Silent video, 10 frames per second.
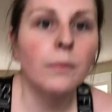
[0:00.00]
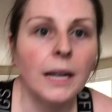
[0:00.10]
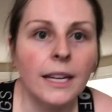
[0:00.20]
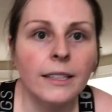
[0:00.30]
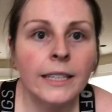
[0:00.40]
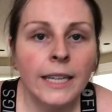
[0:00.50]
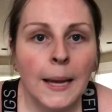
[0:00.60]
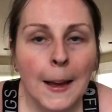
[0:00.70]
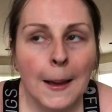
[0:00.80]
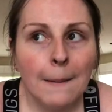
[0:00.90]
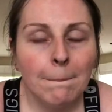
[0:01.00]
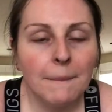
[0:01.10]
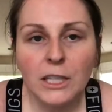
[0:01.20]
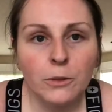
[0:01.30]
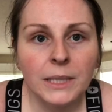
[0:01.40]
my
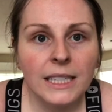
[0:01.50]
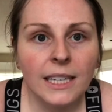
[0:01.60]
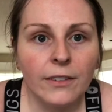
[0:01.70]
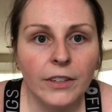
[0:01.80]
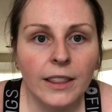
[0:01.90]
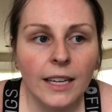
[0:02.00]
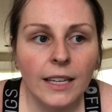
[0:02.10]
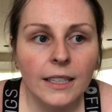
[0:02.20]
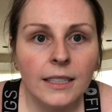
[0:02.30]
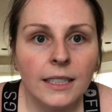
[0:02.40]
measurements and everything